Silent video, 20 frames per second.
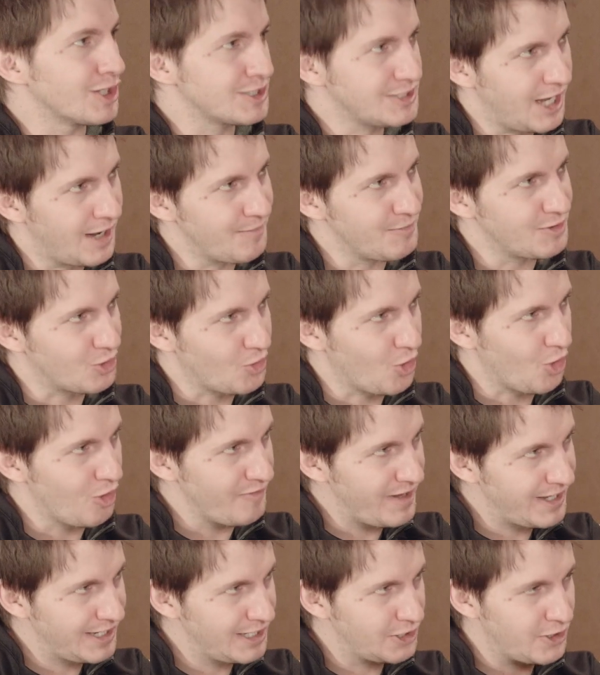time in the core
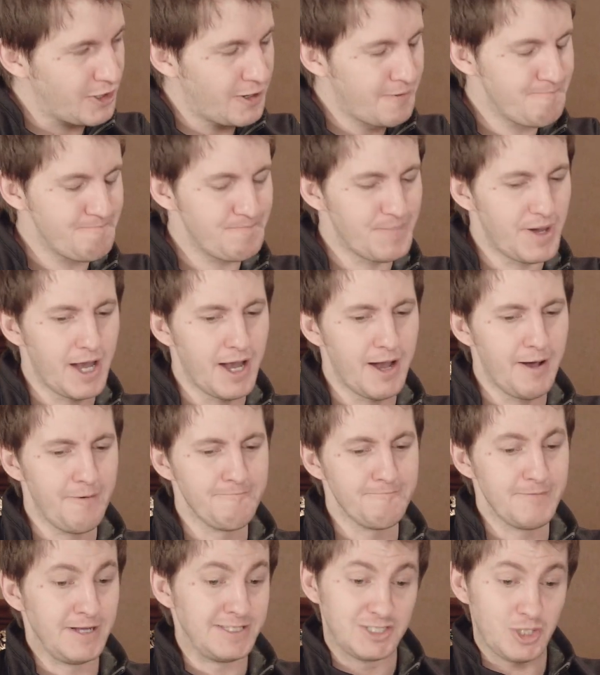of Angular.
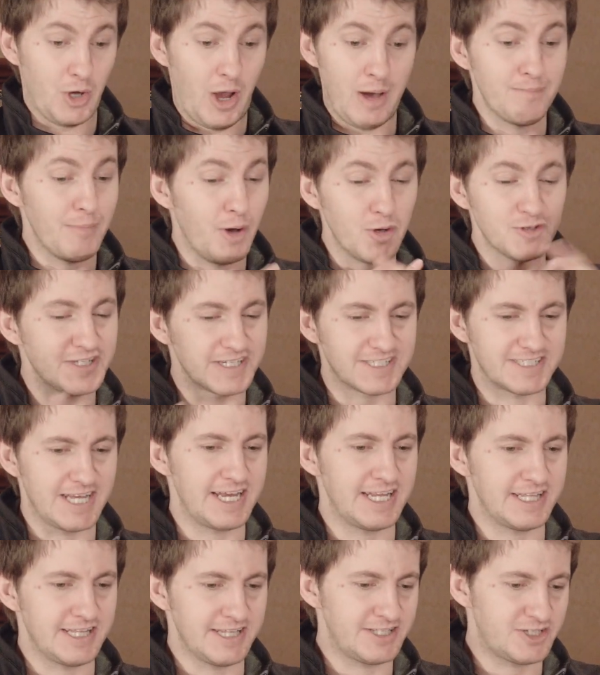And so I'm most
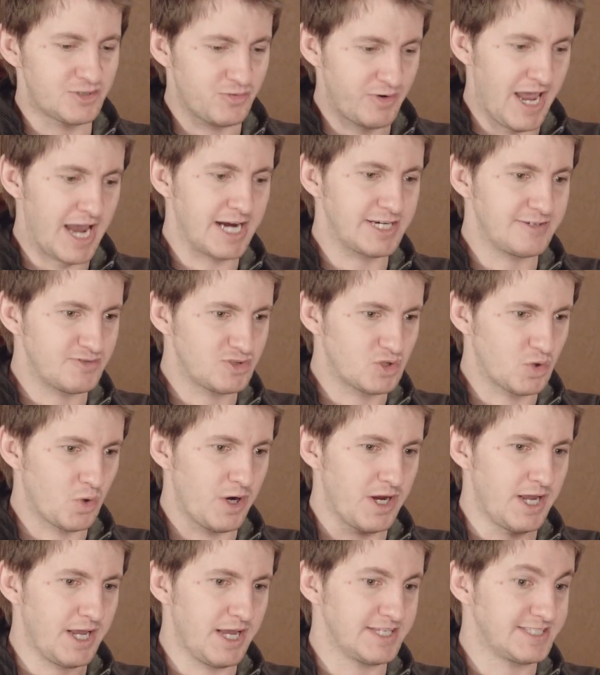excited that this reactive
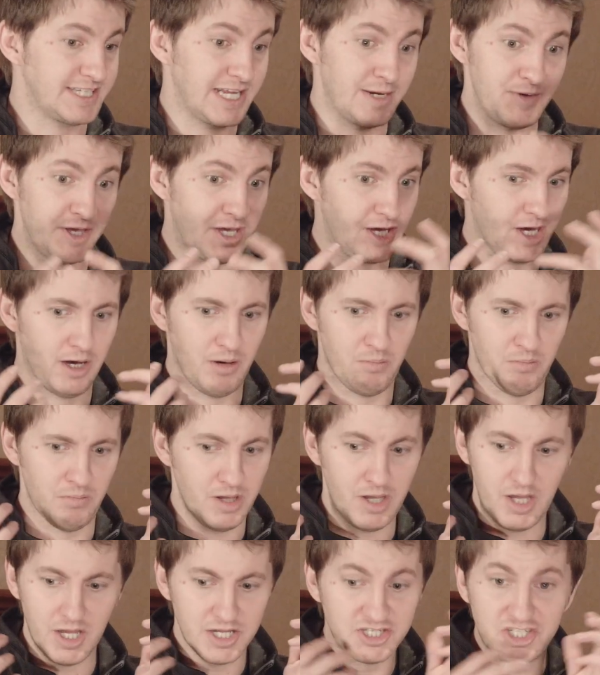story is going to become
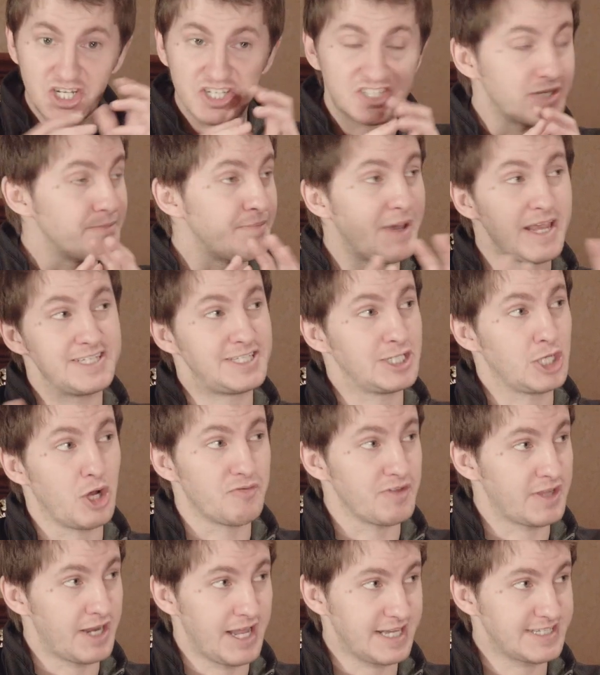just amazing
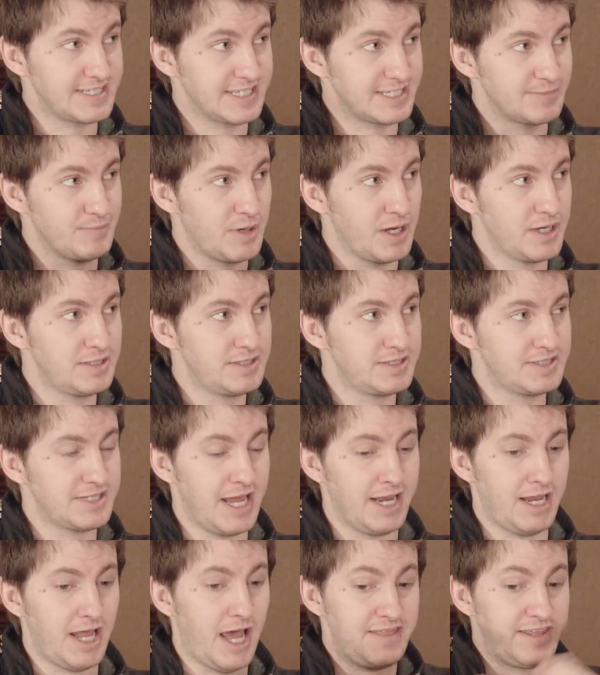over the next 6 months.
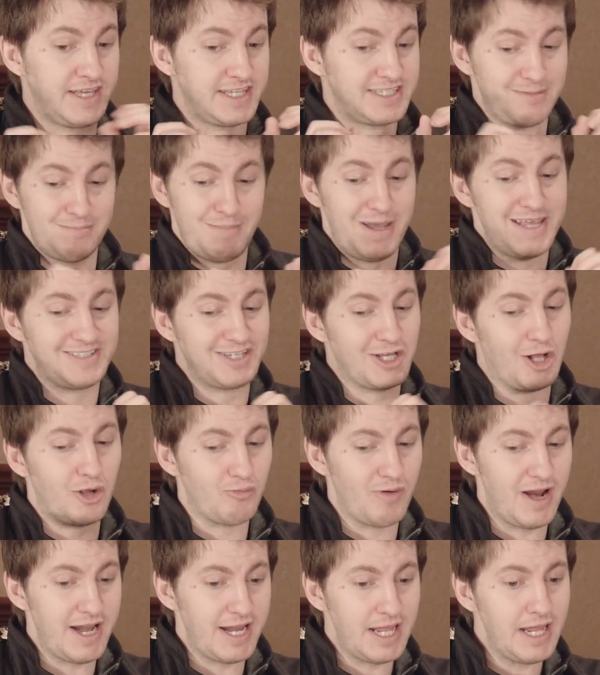And I think it's amazing
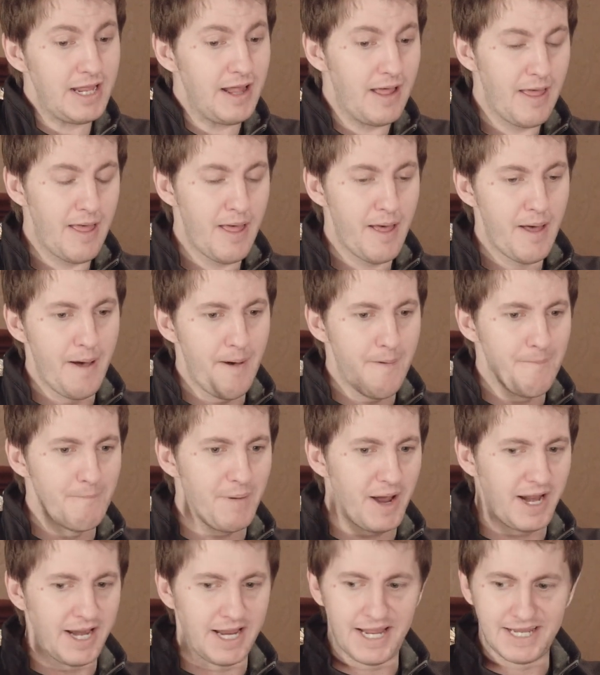already,
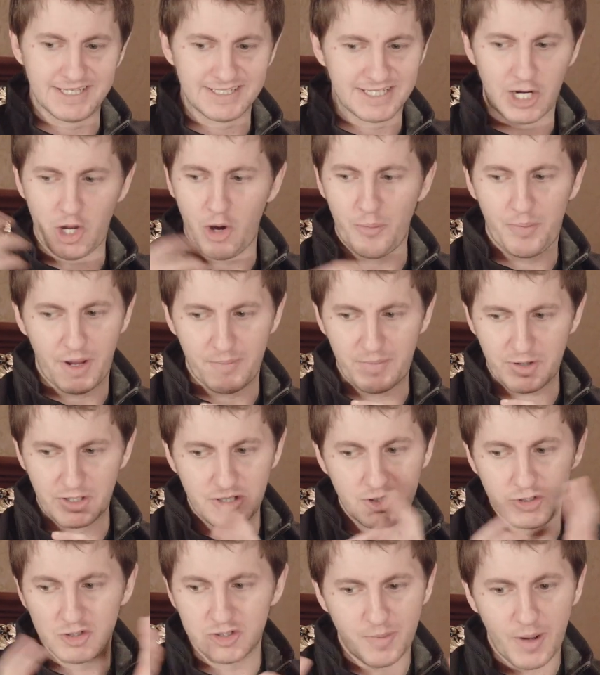but it's going to open up a
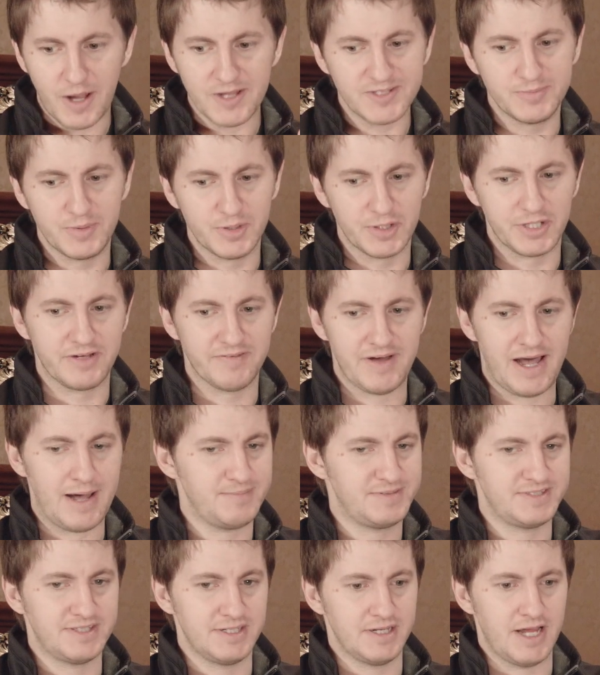huge possibility of
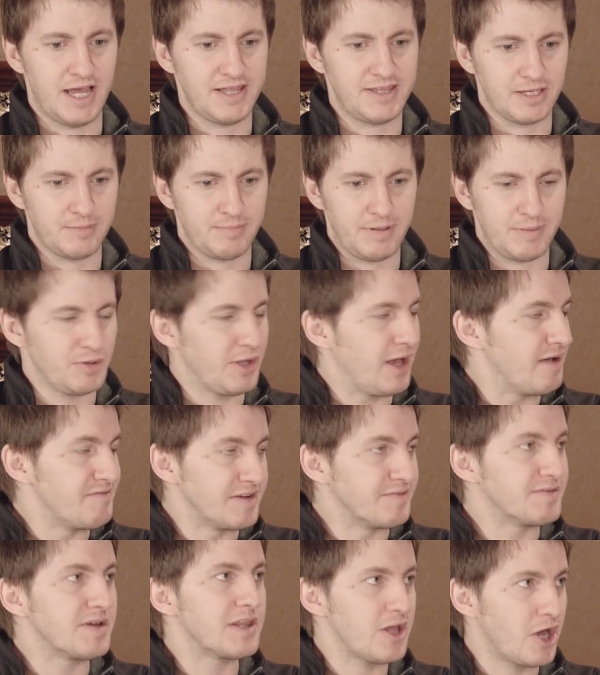apps that I think people haven't
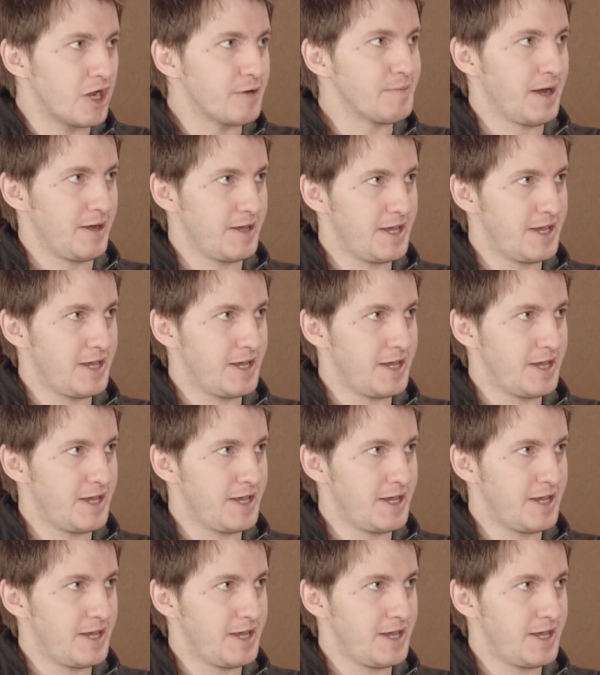even thought about